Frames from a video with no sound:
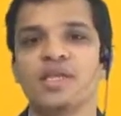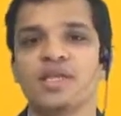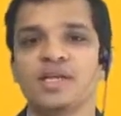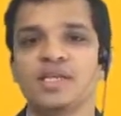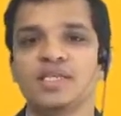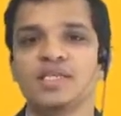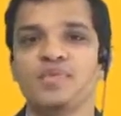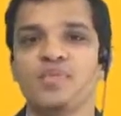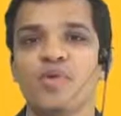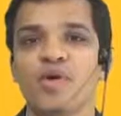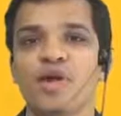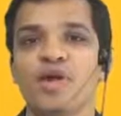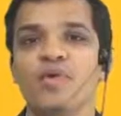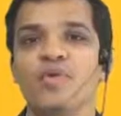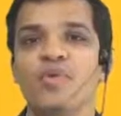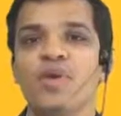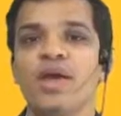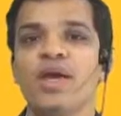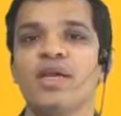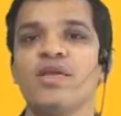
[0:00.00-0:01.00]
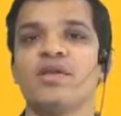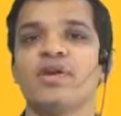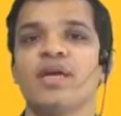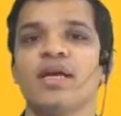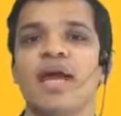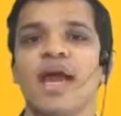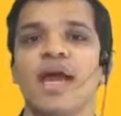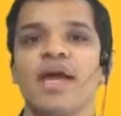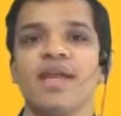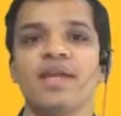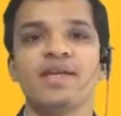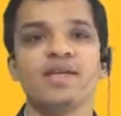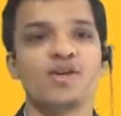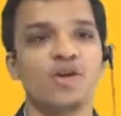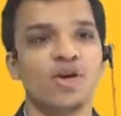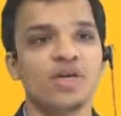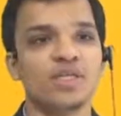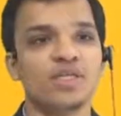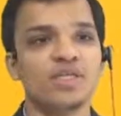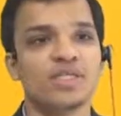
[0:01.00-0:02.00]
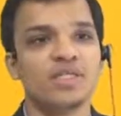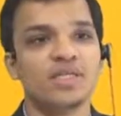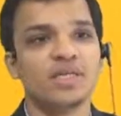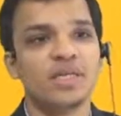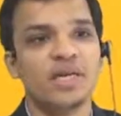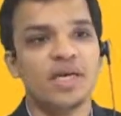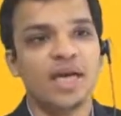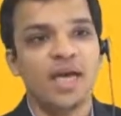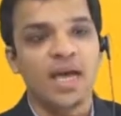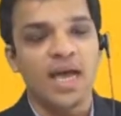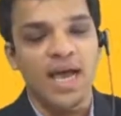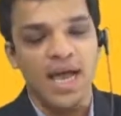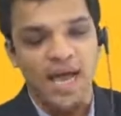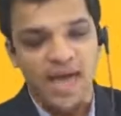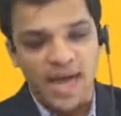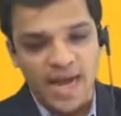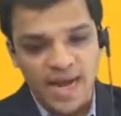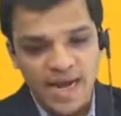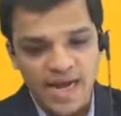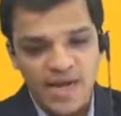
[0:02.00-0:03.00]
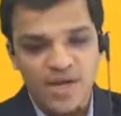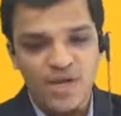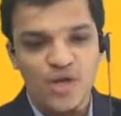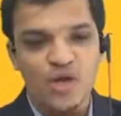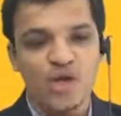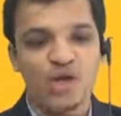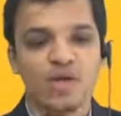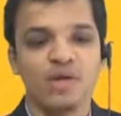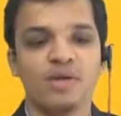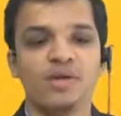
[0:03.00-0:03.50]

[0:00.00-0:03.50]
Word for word: There is a point where your carrying cost and your